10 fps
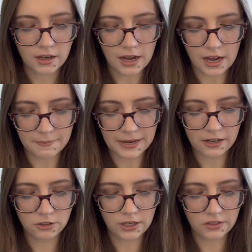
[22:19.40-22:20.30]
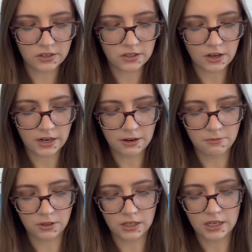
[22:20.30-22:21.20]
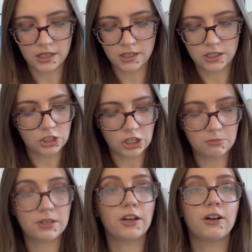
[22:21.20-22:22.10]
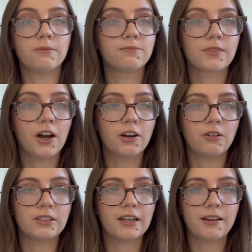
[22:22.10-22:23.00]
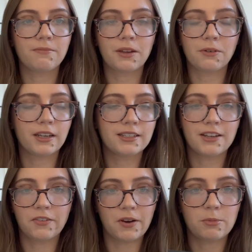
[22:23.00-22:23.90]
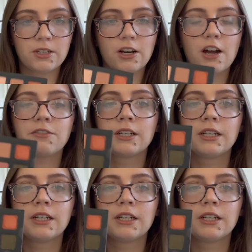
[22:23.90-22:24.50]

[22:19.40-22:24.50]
Um, I also got this on a really cheap sale on Ulta. They were like seventy-five percent off.